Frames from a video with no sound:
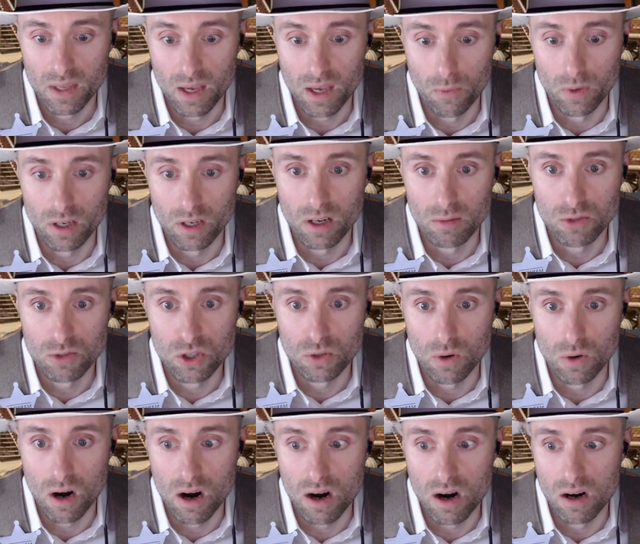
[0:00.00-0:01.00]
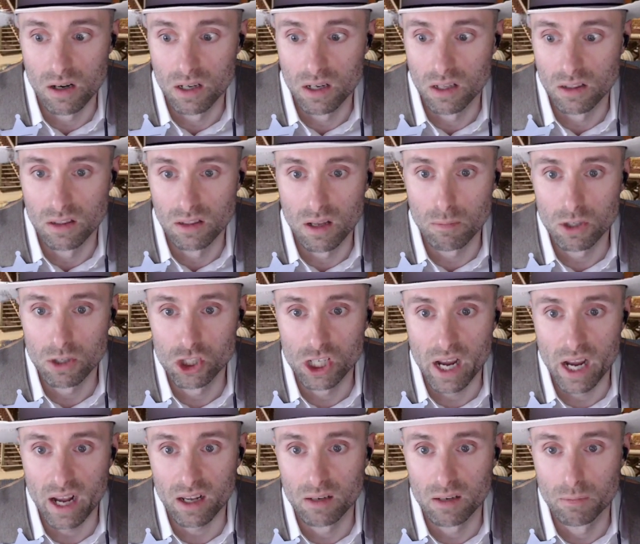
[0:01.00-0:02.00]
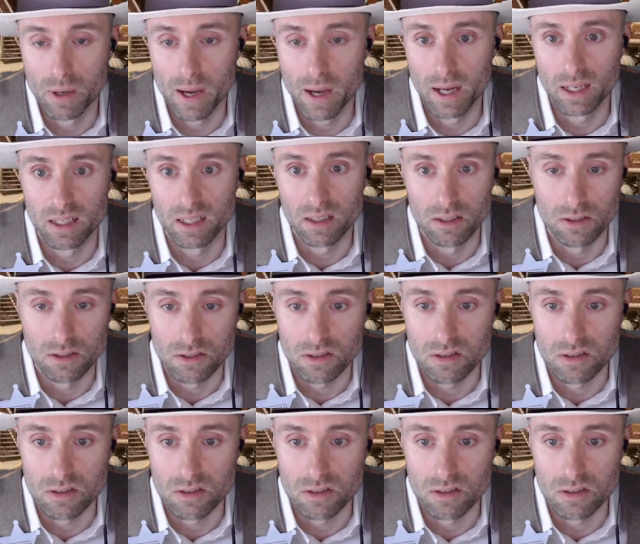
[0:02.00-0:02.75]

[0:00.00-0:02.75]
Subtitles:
And we come to our lumberjack companions